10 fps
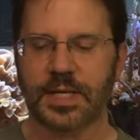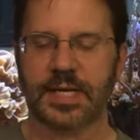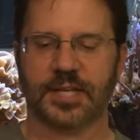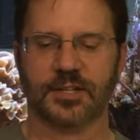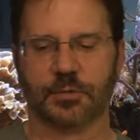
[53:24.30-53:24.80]

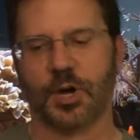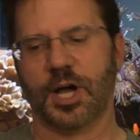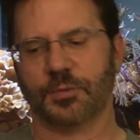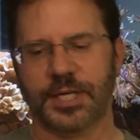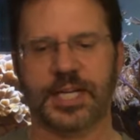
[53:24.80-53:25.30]
And they're like,
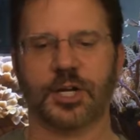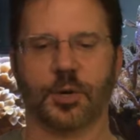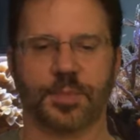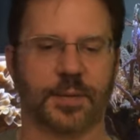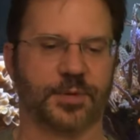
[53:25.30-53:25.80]
well, we need to
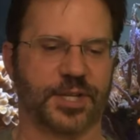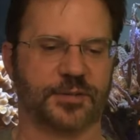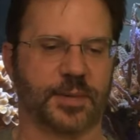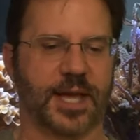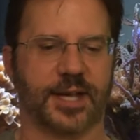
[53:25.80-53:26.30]
open up one of
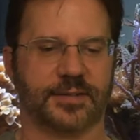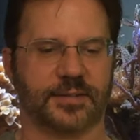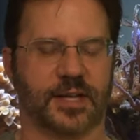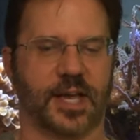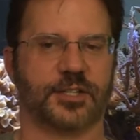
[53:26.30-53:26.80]
these bags
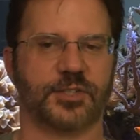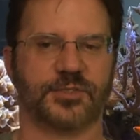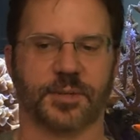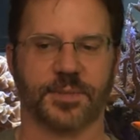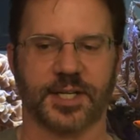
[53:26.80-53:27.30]
and kind of do
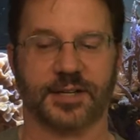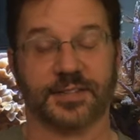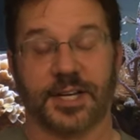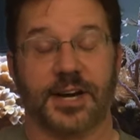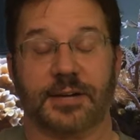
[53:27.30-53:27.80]
something. And I was
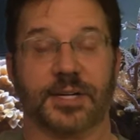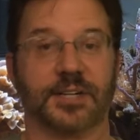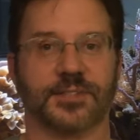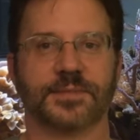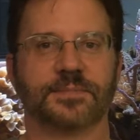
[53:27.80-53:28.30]
like, all right,
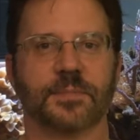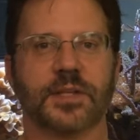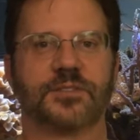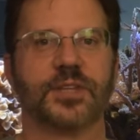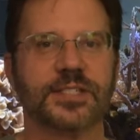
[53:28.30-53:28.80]
whatever.
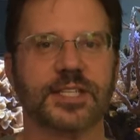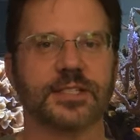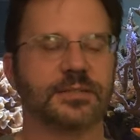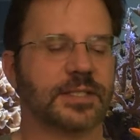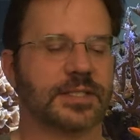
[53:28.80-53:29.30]
So they
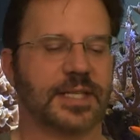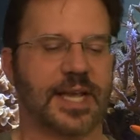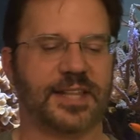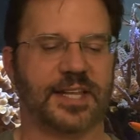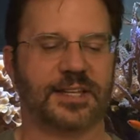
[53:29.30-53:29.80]
did.
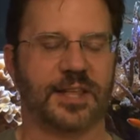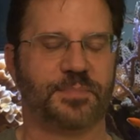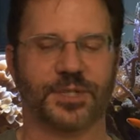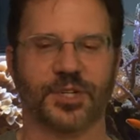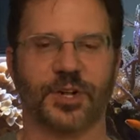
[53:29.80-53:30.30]
And then they
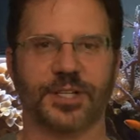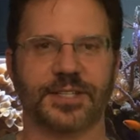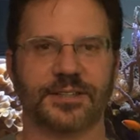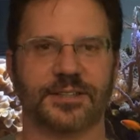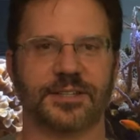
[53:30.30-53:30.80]
put it all
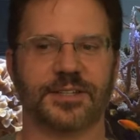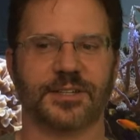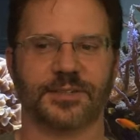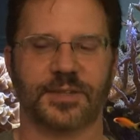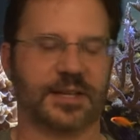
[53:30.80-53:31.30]
in, you
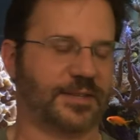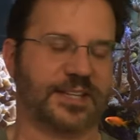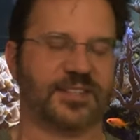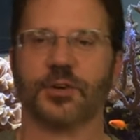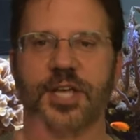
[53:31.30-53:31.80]
know, they
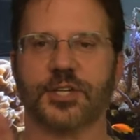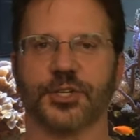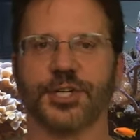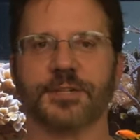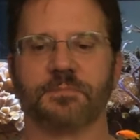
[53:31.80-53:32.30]
said, okay, you're
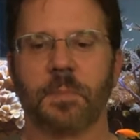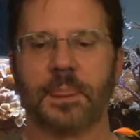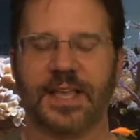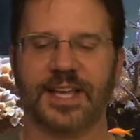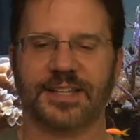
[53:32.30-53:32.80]
good.
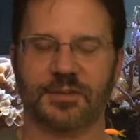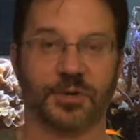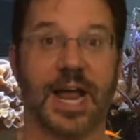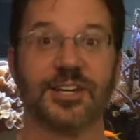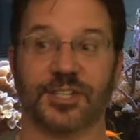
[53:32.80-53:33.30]
And they were
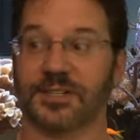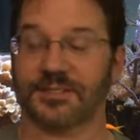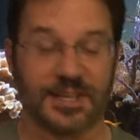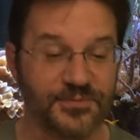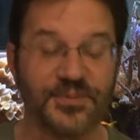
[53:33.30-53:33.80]
actually, it was
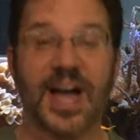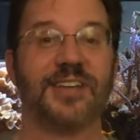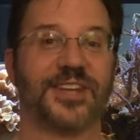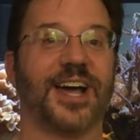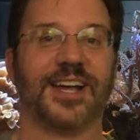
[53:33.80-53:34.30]
like
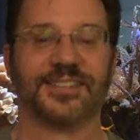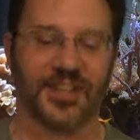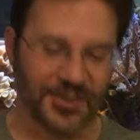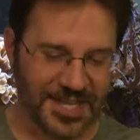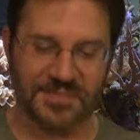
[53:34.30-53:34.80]
five guys. They
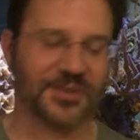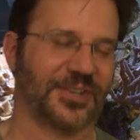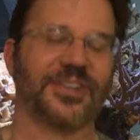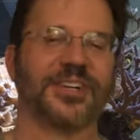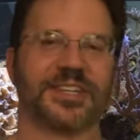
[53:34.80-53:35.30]
all came over
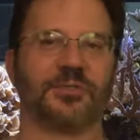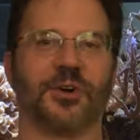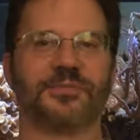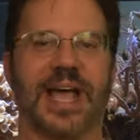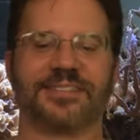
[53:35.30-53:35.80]
to look. They were
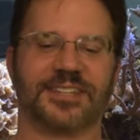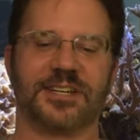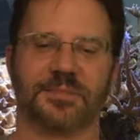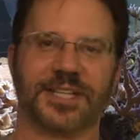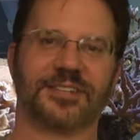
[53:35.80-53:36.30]
all
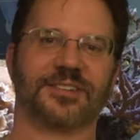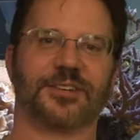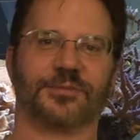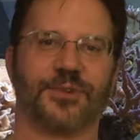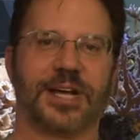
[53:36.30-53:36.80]
fascinated by these
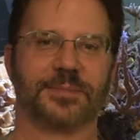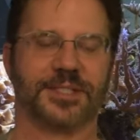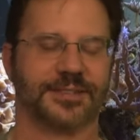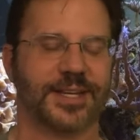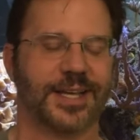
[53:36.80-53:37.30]
little
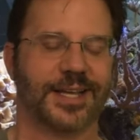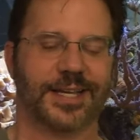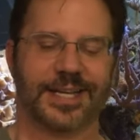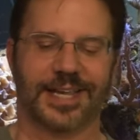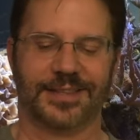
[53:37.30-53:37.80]
fragments.
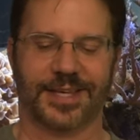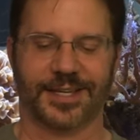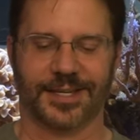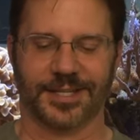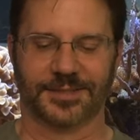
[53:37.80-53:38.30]
And
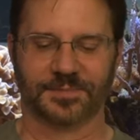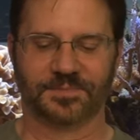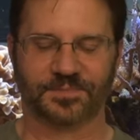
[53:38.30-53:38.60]
then um,